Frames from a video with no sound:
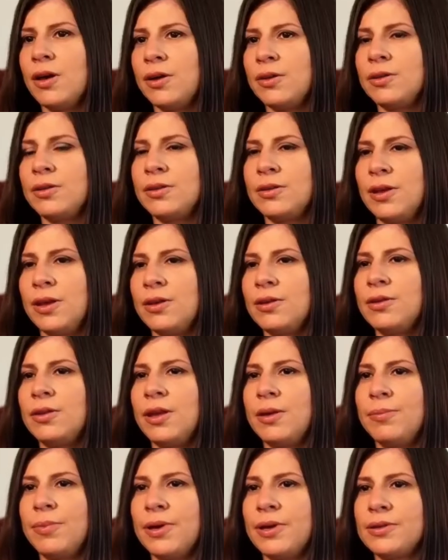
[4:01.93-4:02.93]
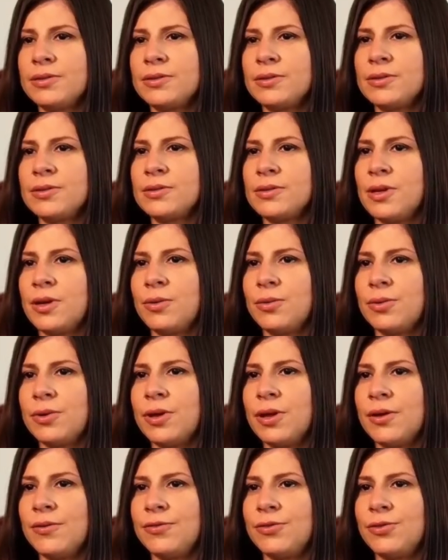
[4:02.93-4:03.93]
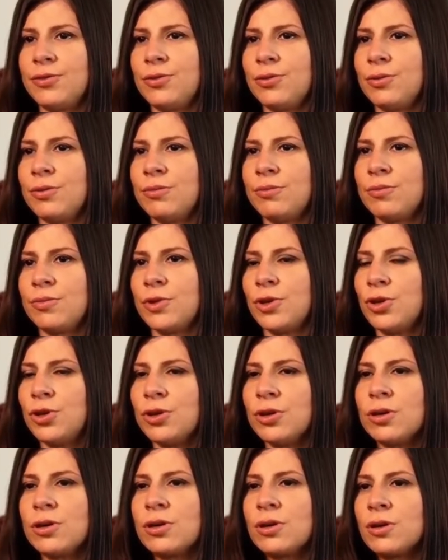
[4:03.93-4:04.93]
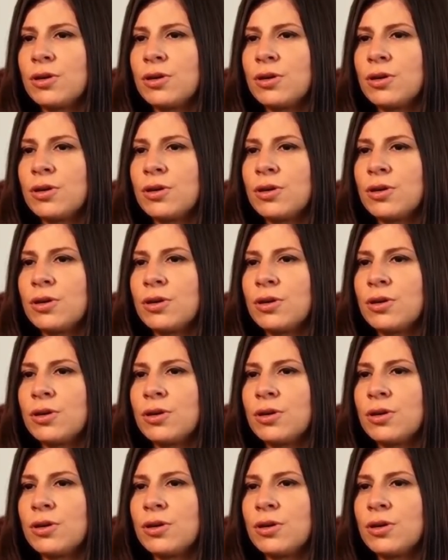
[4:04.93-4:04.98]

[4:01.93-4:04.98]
On a day-to-day basis, I would have to cook,